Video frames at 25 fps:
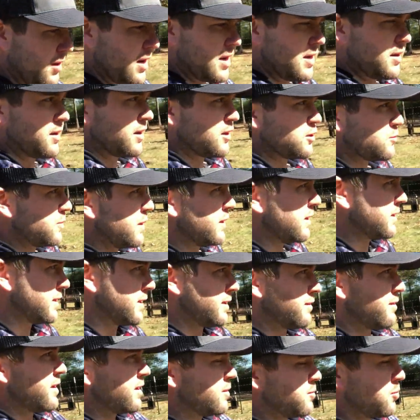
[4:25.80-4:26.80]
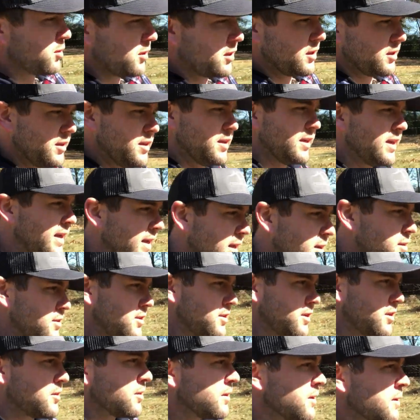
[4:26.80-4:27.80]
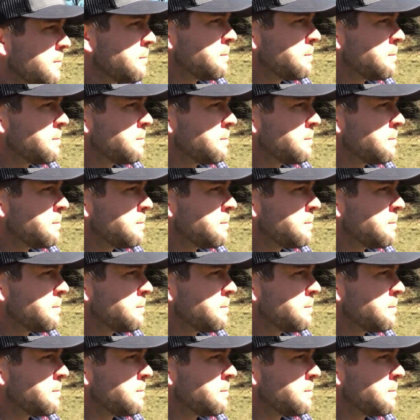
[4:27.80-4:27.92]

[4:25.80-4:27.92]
ryegrass pad, they've ate pretty good down, so